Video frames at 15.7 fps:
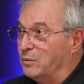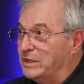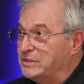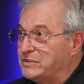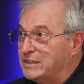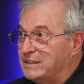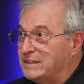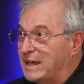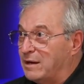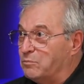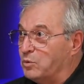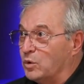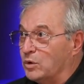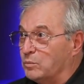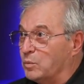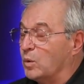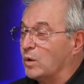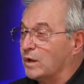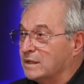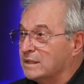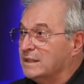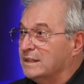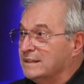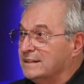We see that more and more.